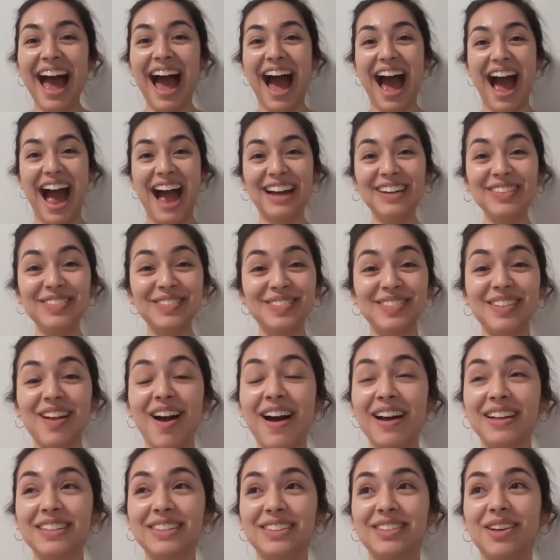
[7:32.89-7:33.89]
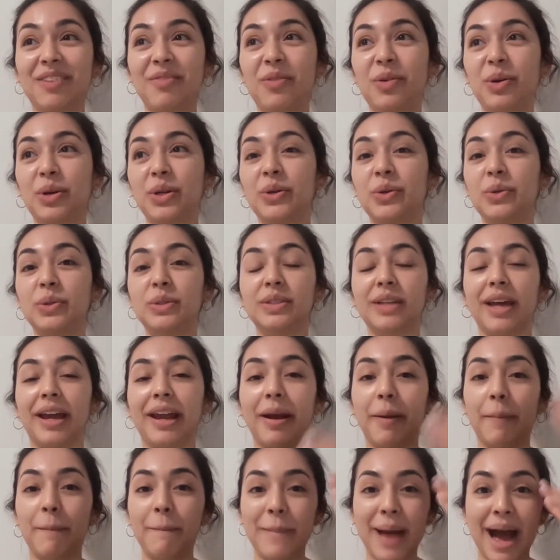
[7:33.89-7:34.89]
I'm not someone who's
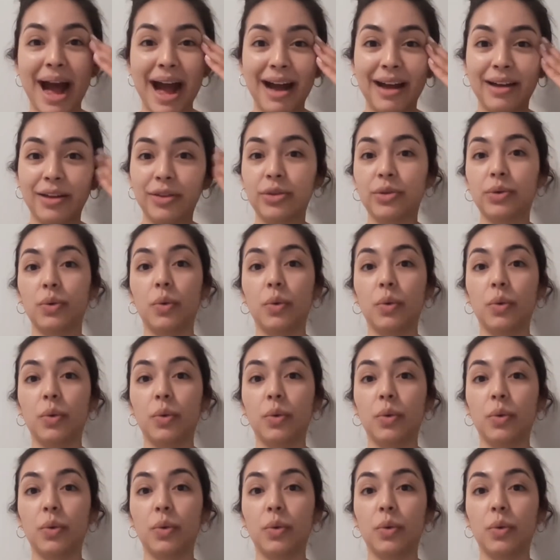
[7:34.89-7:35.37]
like math